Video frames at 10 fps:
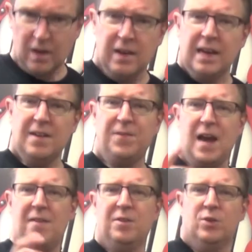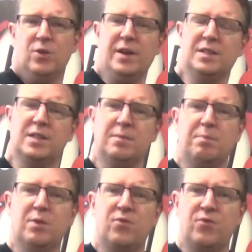If you haven't learnt
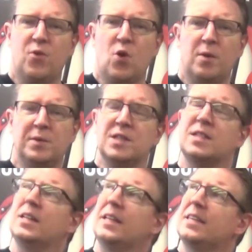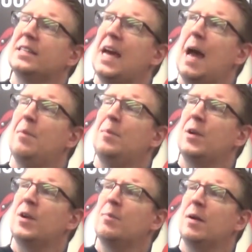it before, just click the tab
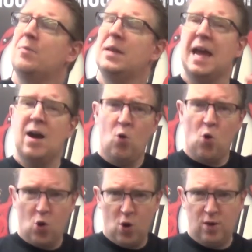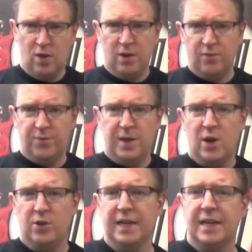appearing above me now, or
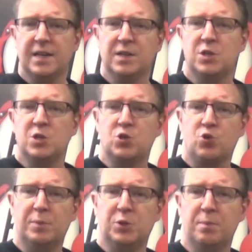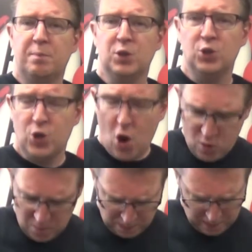video link in the description
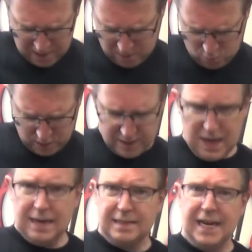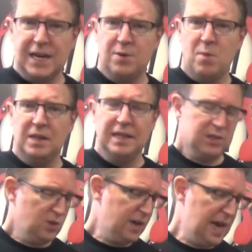below. Will take you to my
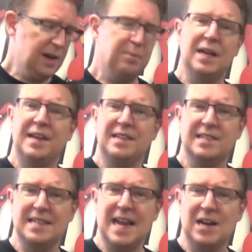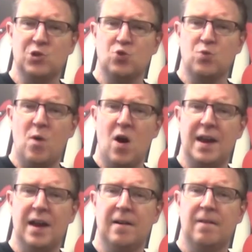lesson on how to play this natural minor